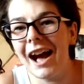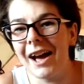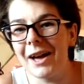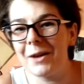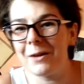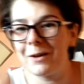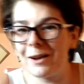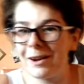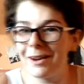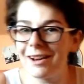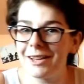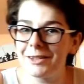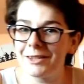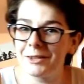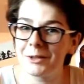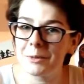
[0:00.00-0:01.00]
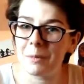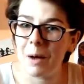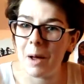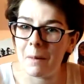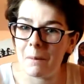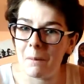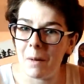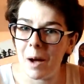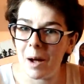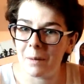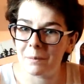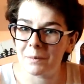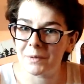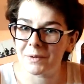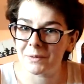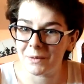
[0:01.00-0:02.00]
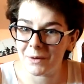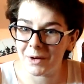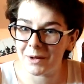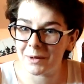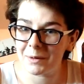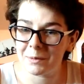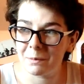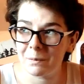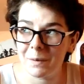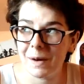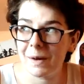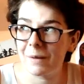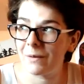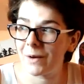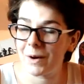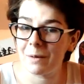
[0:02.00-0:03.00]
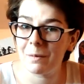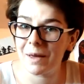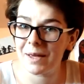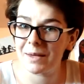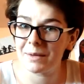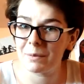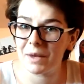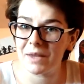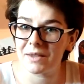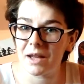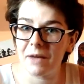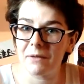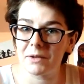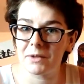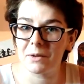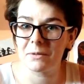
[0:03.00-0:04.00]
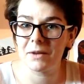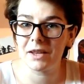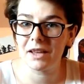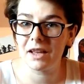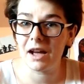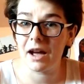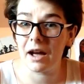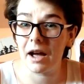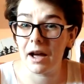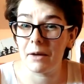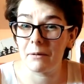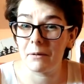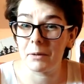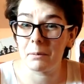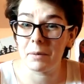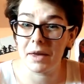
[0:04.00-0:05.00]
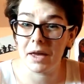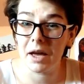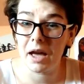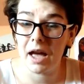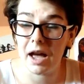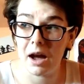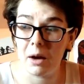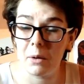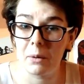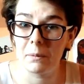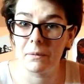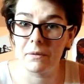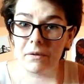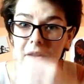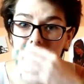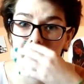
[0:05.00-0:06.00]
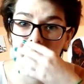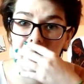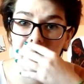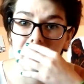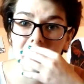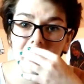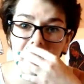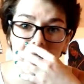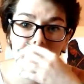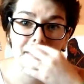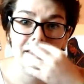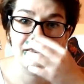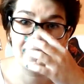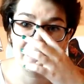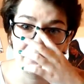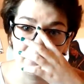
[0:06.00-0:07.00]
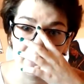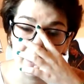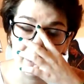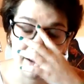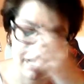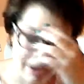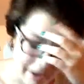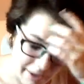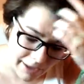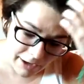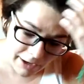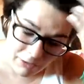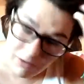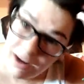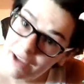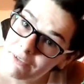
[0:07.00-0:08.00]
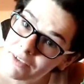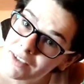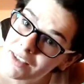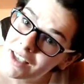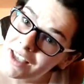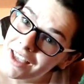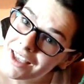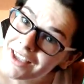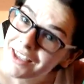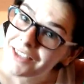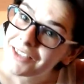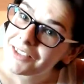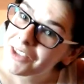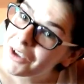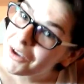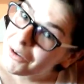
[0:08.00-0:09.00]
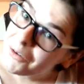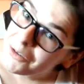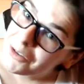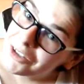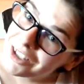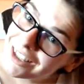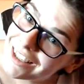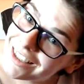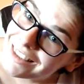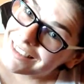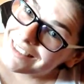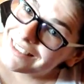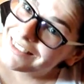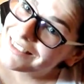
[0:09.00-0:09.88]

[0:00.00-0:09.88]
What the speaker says: I ordered it to my mom's workplace because I was afraid that I won't be at home when the delivery guy arrives. So she